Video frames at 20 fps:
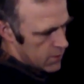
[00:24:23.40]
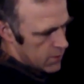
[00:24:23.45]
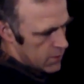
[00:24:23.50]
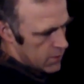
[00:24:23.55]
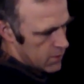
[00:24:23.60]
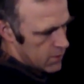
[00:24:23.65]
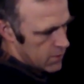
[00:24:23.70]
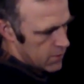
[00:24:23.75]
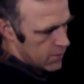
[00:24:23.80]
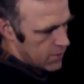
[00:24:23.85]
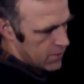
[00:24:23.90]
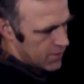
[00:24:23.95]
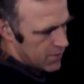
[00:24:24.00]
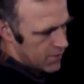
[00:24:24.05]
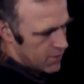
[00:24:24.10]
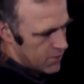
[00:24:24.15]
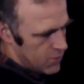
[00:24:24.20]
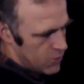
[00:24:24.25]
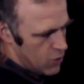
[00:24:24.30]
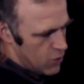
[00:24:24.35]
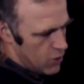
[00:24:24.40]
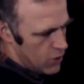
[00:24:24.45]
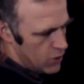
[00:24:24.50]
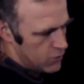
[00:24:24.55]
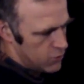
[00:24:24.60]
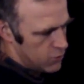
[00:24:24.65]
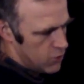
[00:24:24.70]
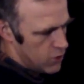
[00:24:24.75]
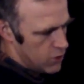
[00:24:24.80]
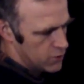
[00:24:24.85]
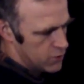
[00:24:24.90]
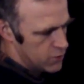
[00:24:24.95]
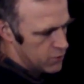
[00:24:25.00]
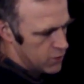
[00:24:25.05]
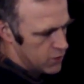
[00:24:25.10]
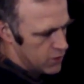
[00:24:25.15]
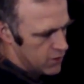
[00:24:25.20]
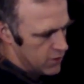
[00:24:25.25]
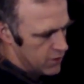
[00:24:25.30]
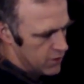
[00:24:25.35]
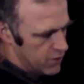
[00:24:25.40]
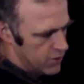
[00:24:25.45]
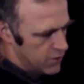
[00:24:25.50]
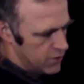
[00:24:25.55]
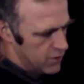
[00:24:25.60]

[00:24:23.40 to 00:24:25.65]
No, it works, but it's